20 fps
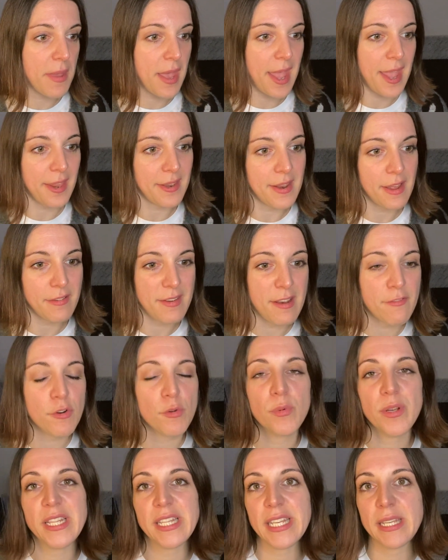and I never
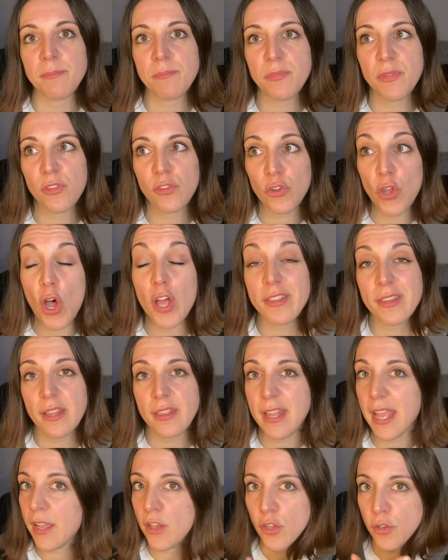really thought that
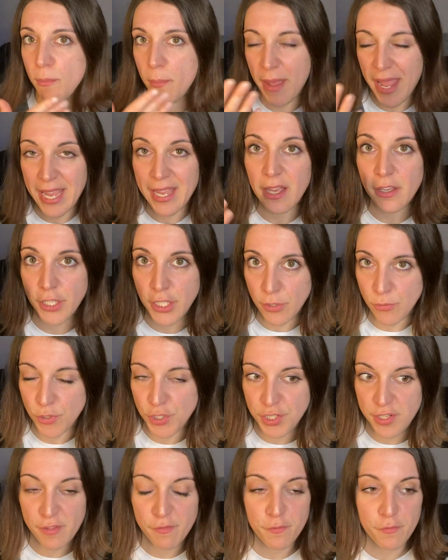they could make a
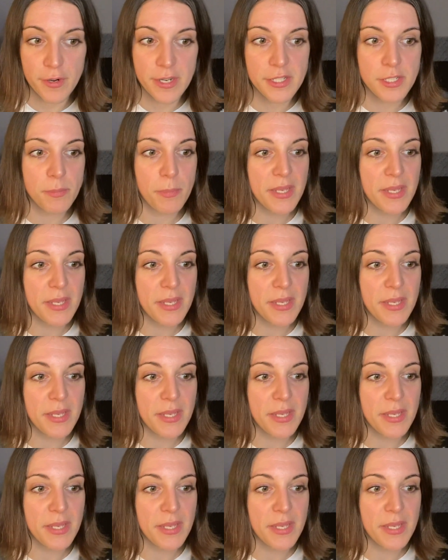huge difference.